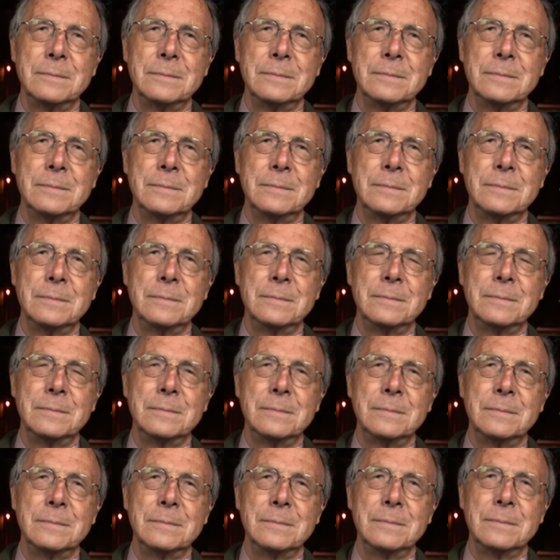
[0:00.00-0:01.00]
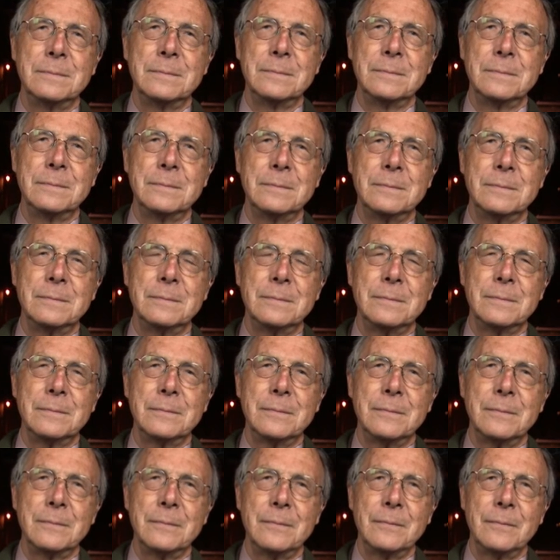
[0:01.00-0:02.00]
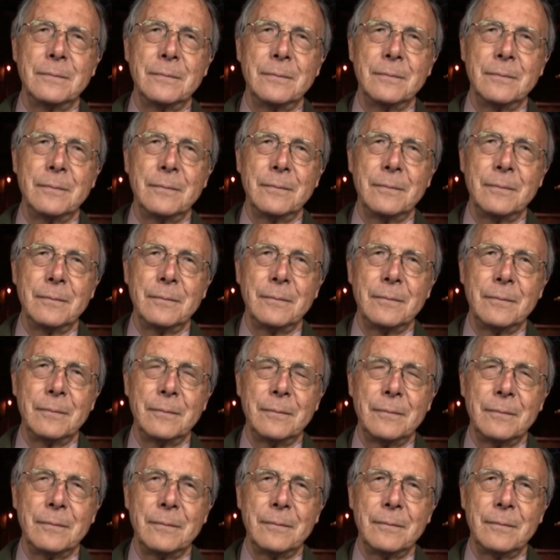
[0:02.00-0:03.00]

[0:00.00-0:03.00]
The person shown says nothing.